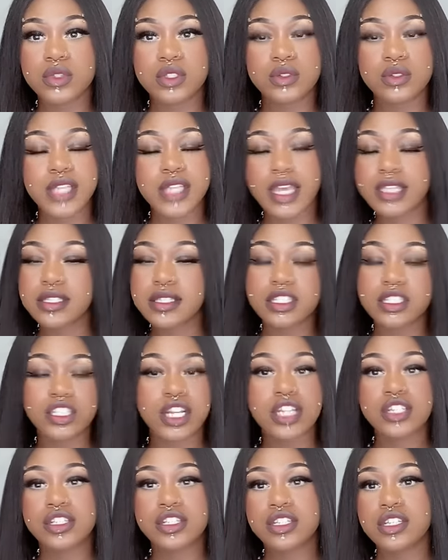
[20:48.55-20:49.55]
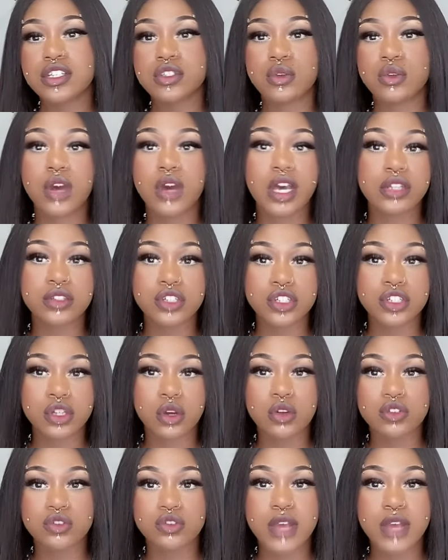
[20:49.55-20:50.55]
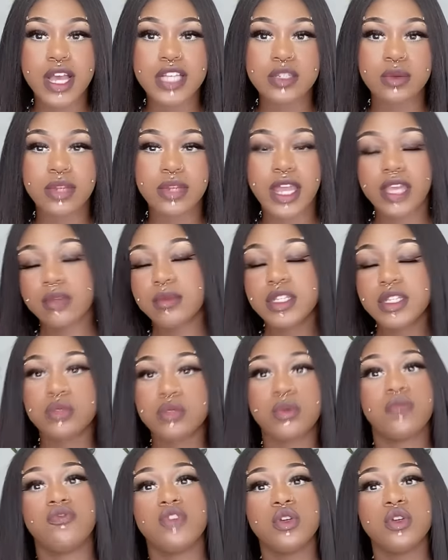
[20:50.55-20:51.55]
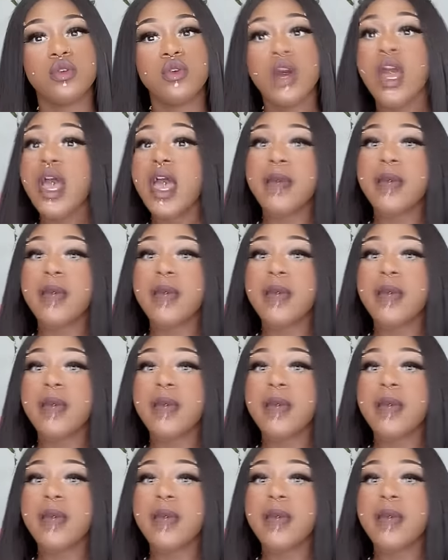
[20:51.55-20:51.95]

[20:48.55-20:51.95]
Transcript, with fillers: to take suggestions on other shows you guys would like me to review.